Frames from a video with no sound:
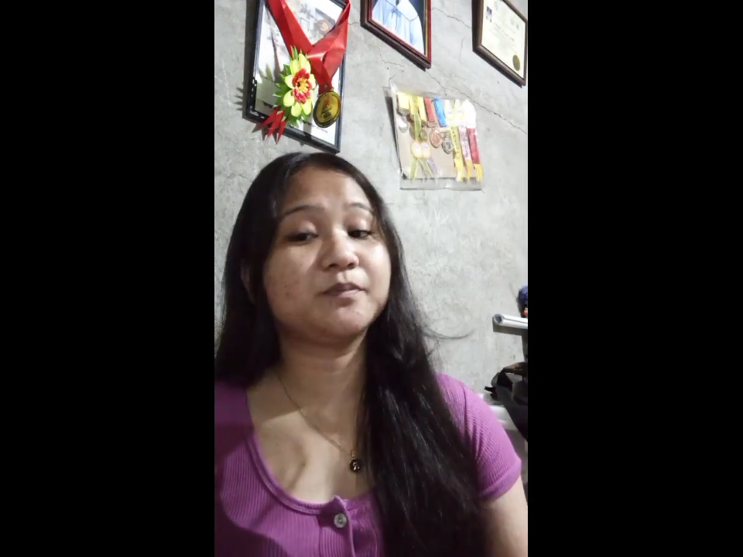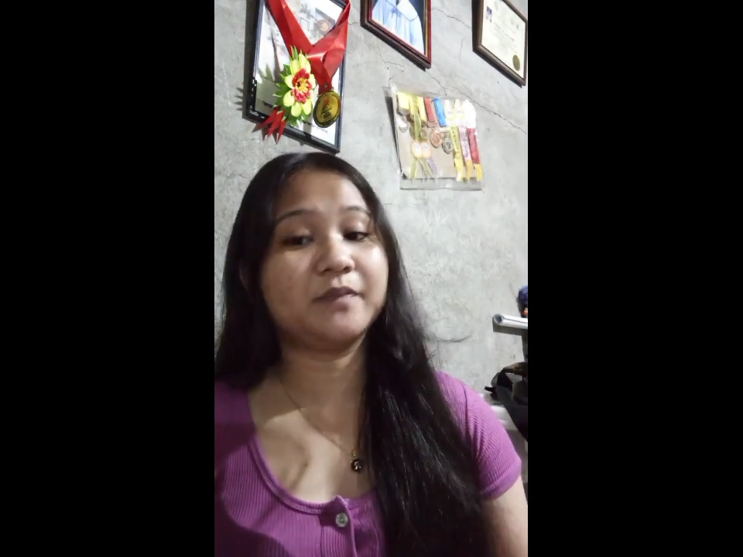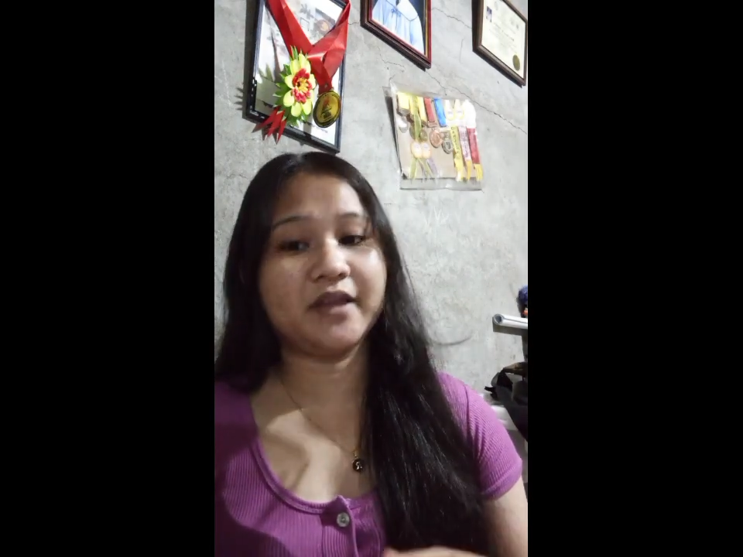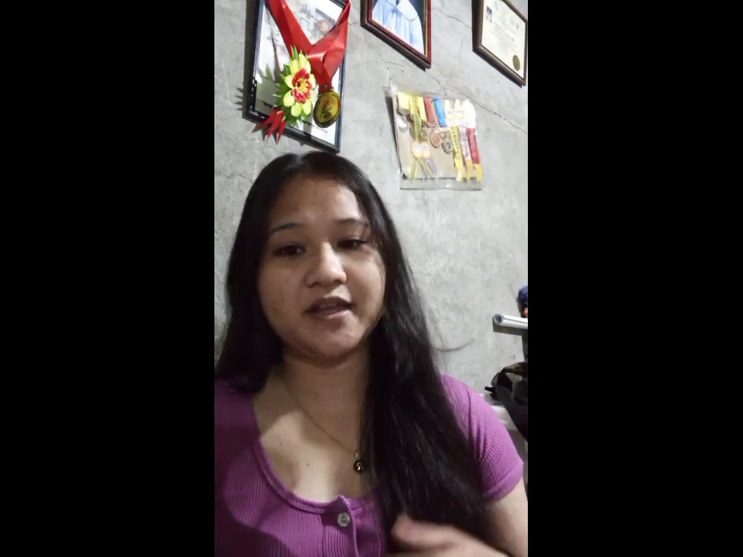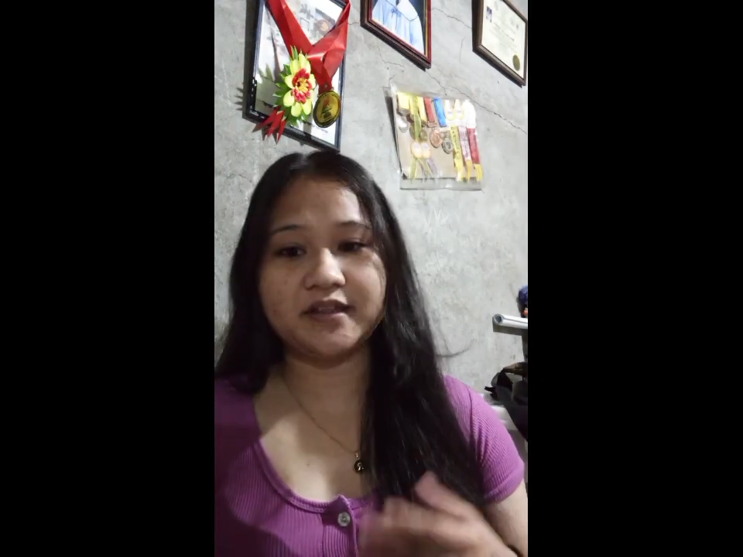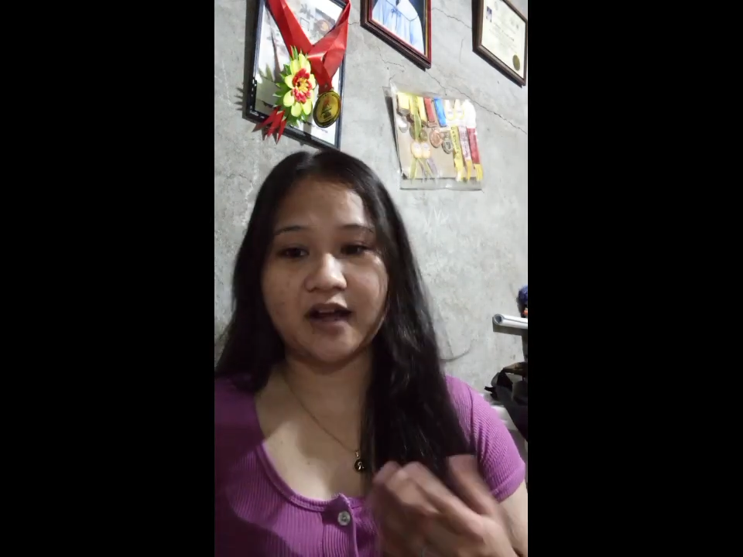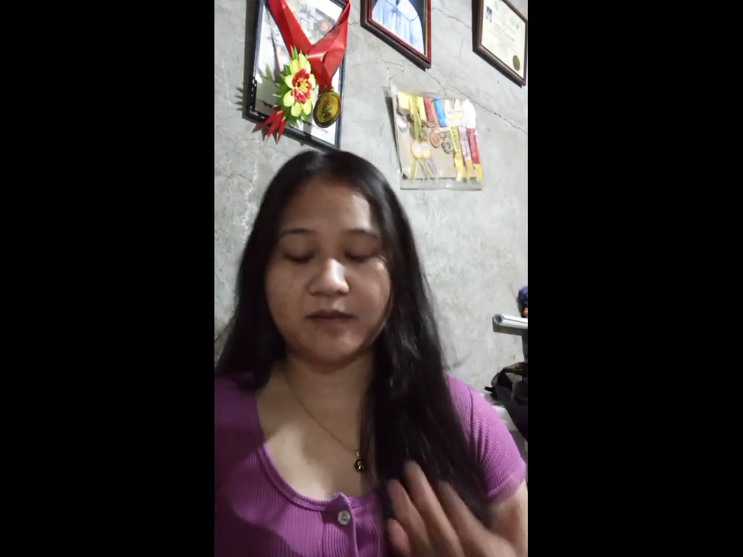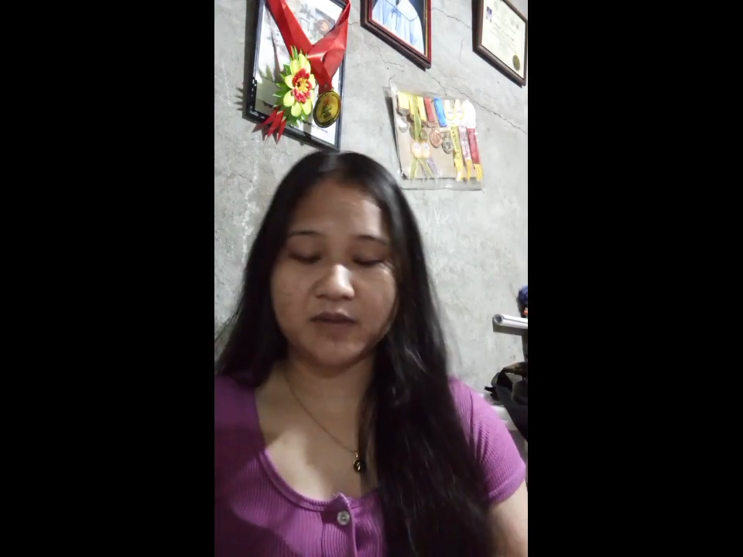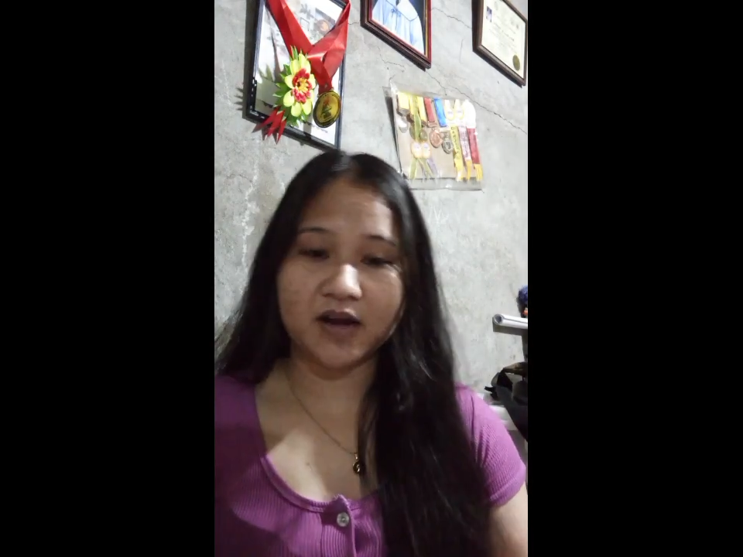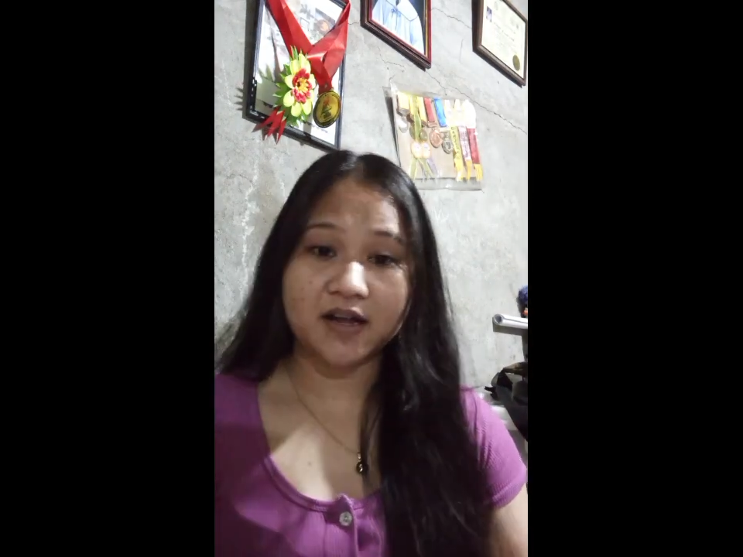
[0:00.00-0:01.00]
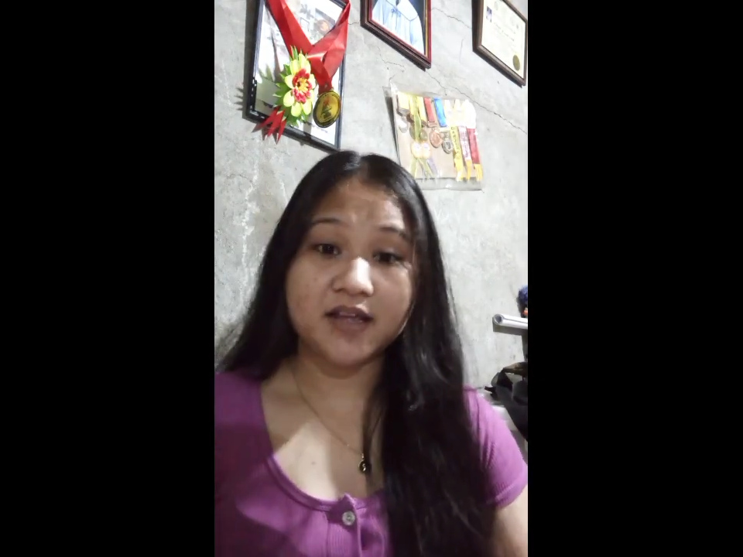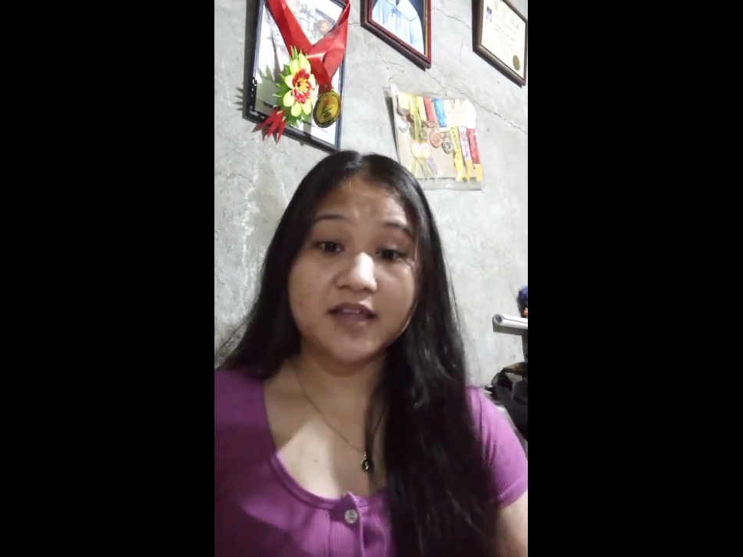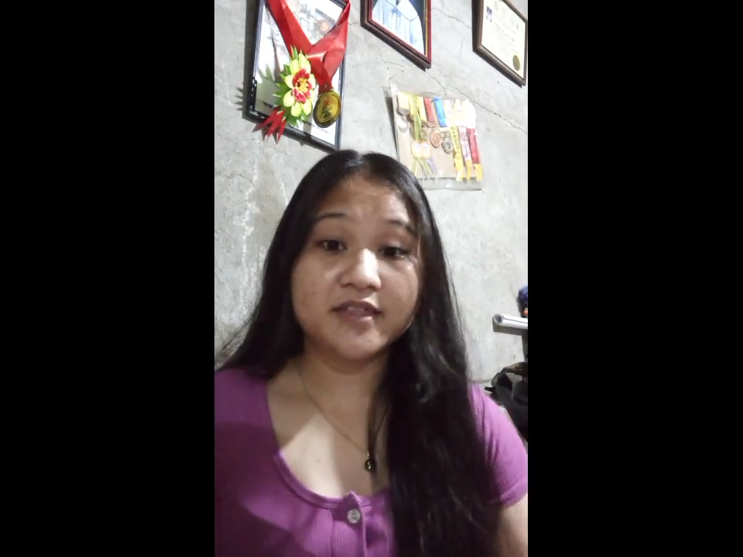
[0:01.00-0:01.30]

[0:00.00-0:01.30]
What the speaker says: to play Dama.